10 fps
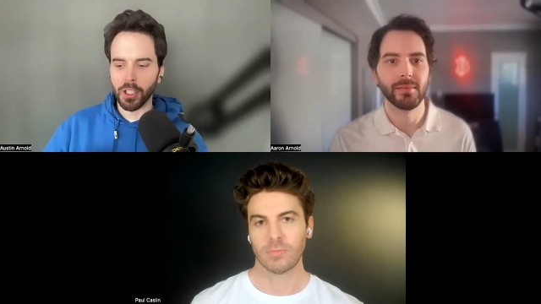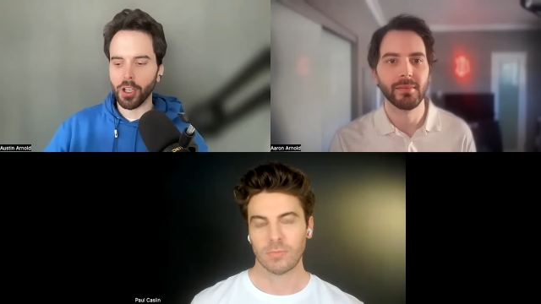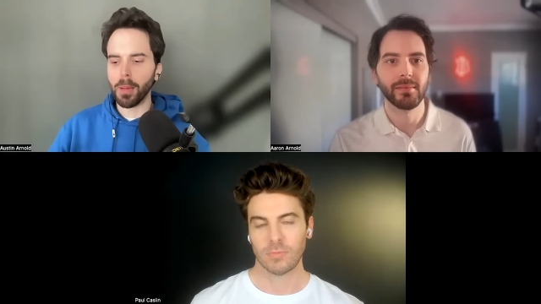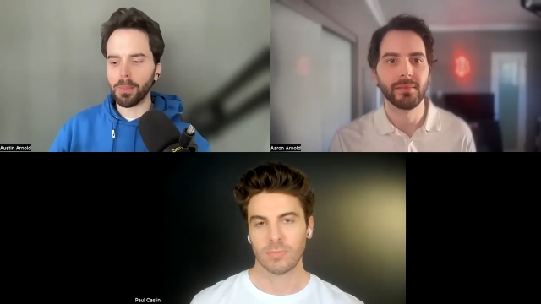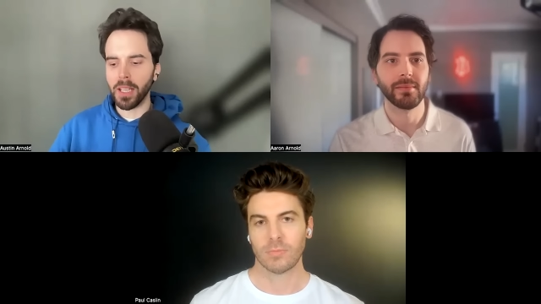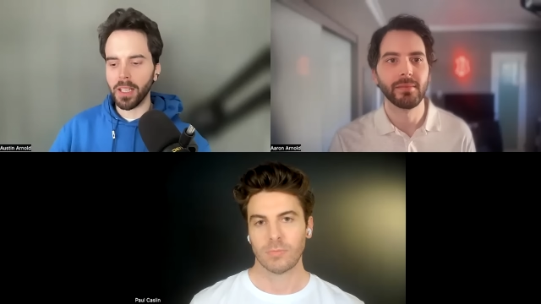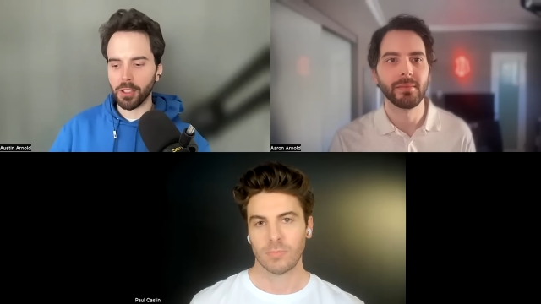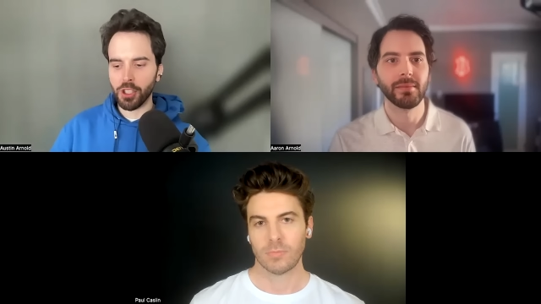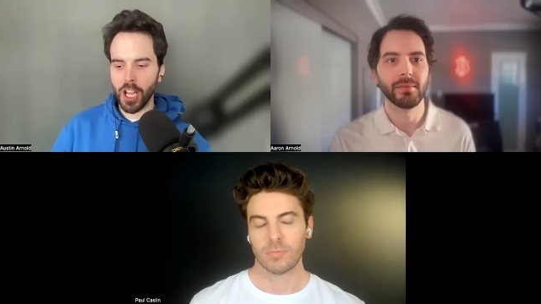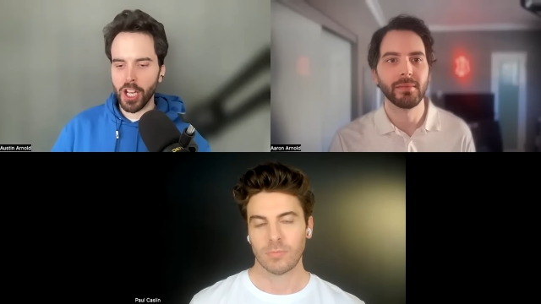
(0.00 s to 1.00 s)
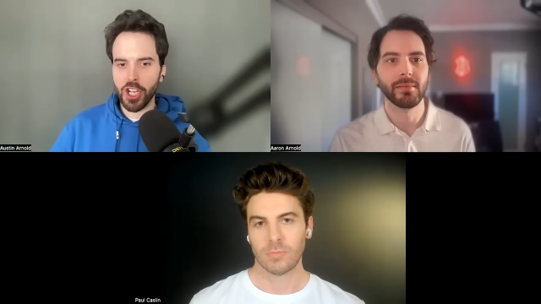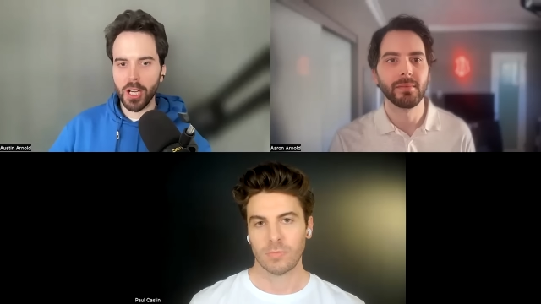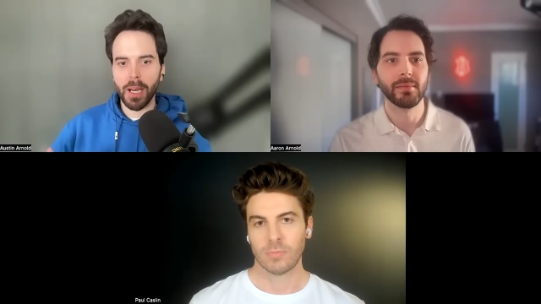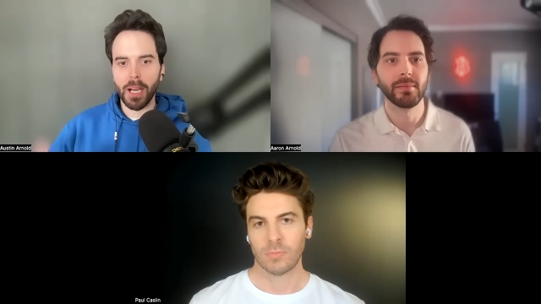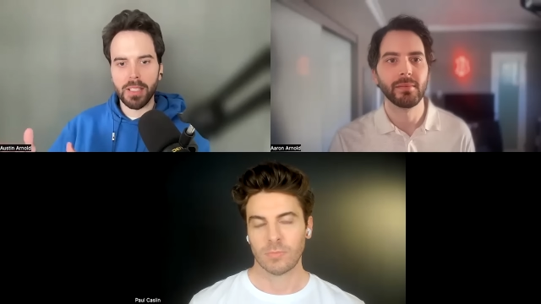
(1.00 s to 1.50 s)
Speaker 1: you're updating or changing
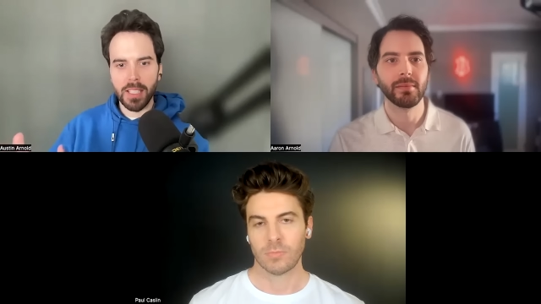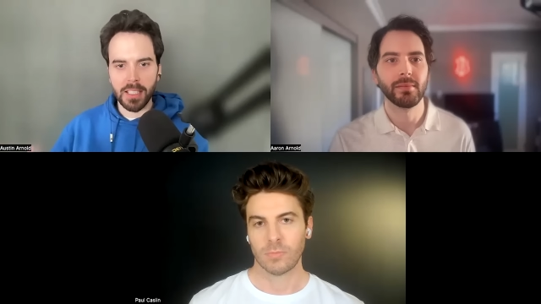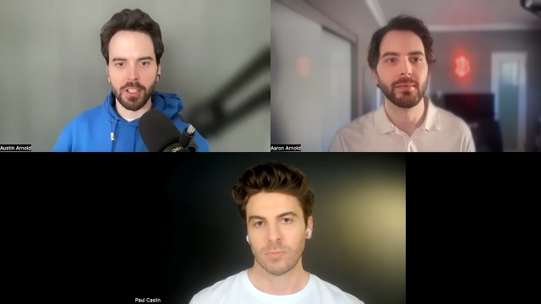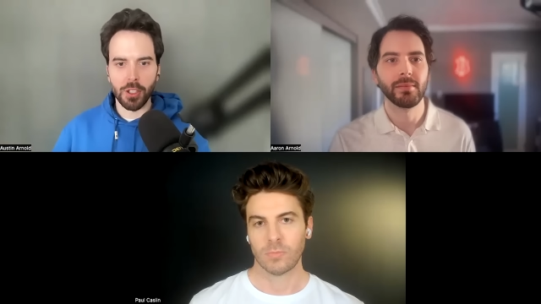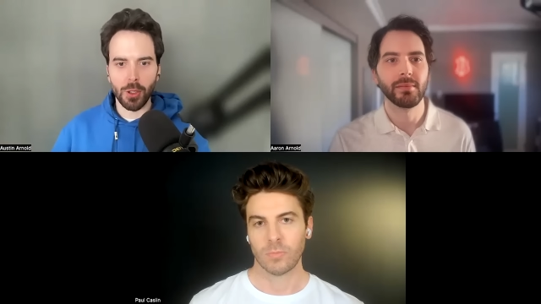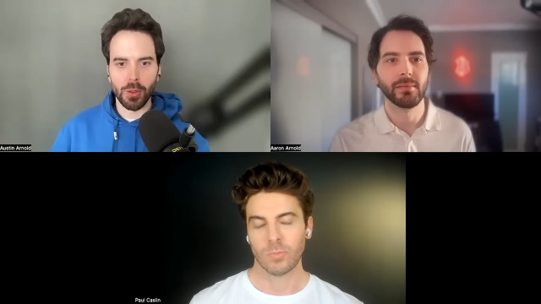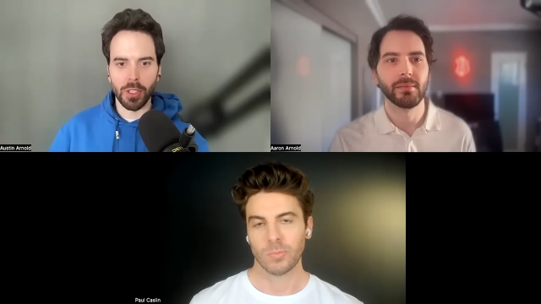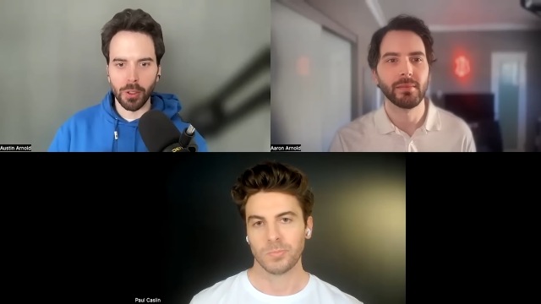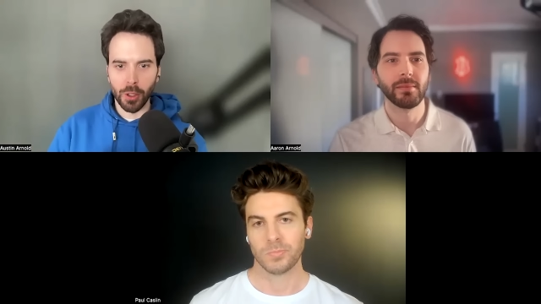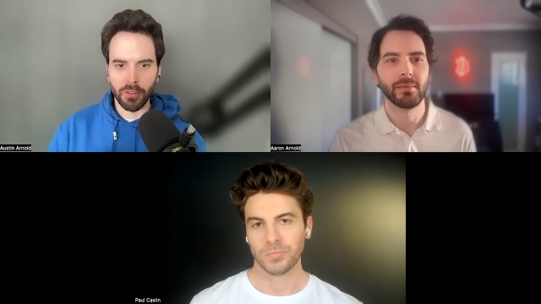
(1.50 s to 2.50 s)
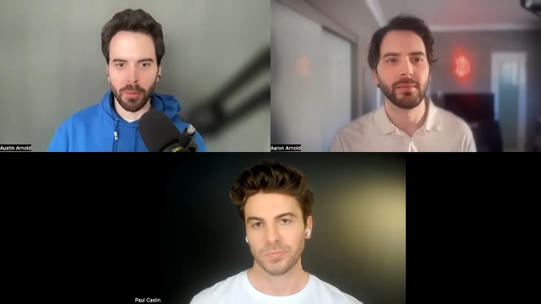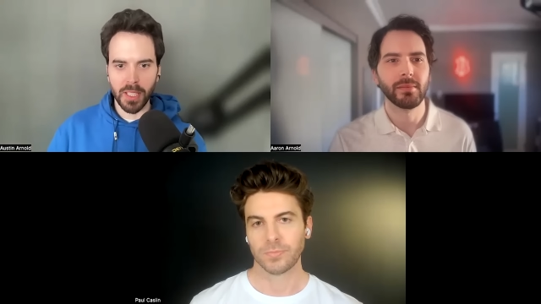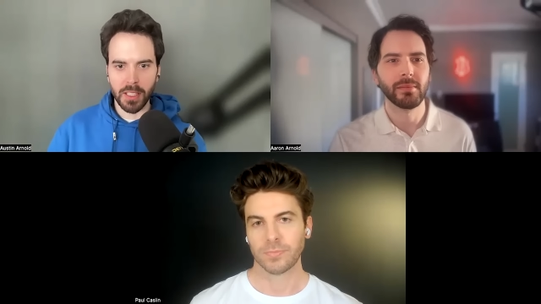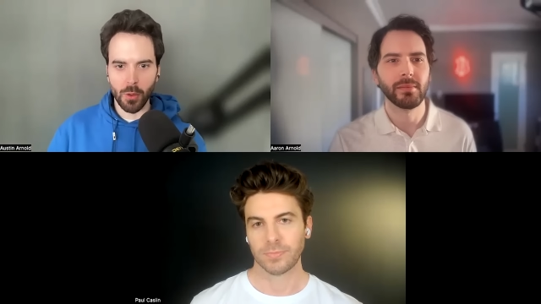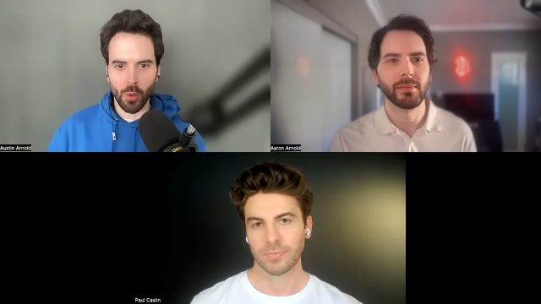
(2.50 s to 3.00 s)
about season two that you learned from
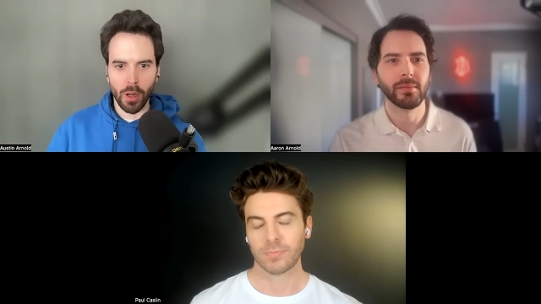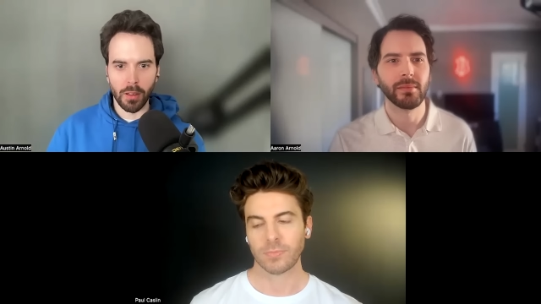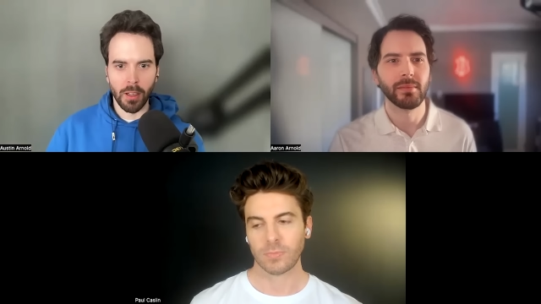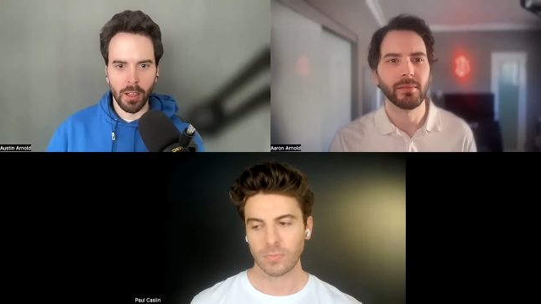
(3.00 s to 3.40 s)
season one?